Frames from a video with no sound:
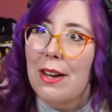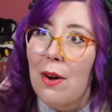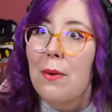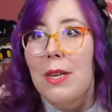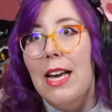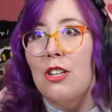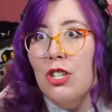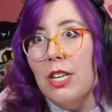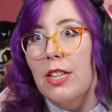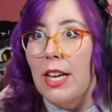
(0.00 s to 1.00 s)
oh yeah,
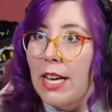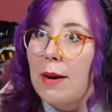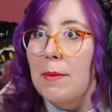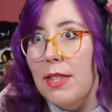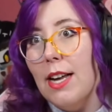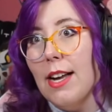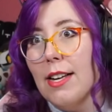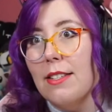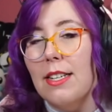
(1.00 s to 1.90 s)
she can like come with us.